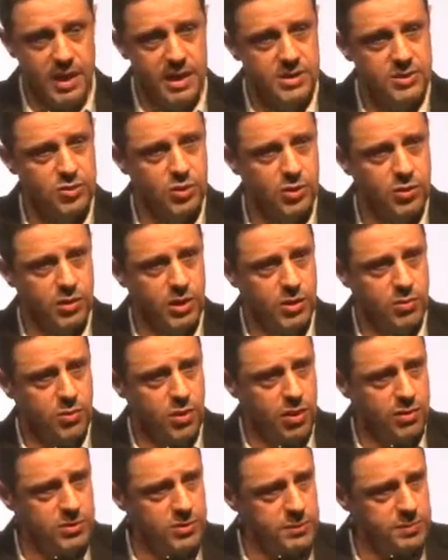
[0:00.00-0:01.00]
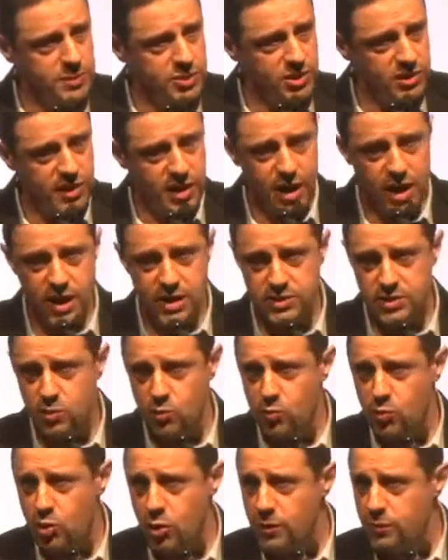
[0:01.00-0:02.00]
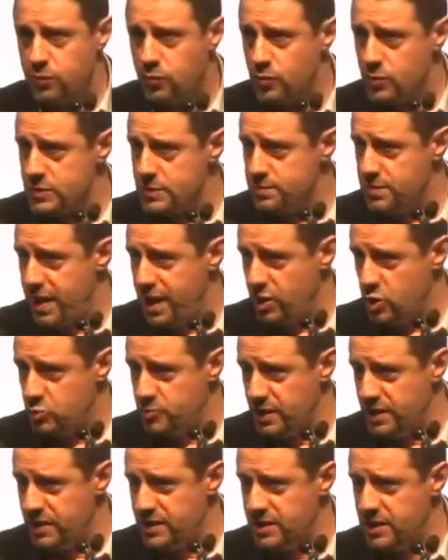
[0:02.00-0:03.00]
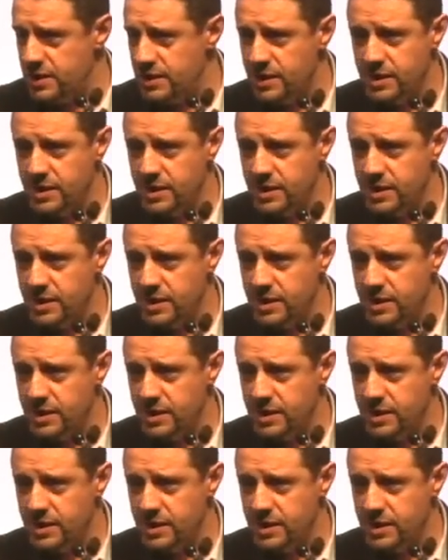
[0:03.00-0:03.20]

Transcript: So Kronos specializes in workforce management.